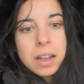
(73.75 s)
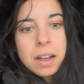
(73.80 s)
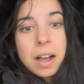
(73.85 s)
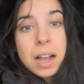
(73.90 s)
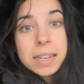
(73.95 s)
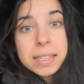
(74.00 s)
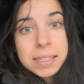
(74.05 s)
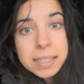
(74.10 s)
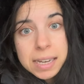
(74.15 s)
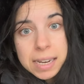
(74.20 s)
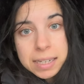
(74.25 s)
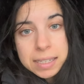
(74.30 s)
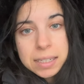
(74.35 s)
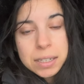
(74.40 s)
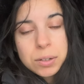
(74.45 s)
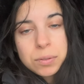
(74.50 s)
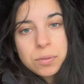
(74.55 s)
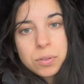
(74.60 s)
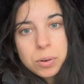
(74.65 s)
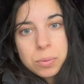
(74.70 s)

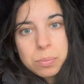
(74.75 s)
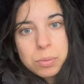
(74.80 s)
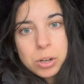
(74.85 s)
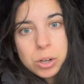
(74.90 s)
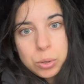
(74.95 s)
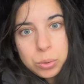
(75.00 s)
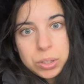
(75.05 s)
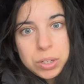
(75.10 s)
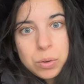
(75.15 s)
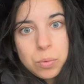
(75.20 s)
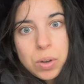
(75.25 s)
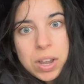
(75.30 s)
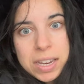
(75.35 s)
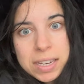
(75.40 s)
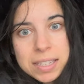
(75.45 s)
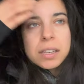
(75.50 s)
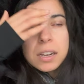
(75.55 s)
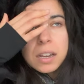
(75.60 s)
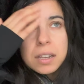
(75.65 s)
isolated from losing weight.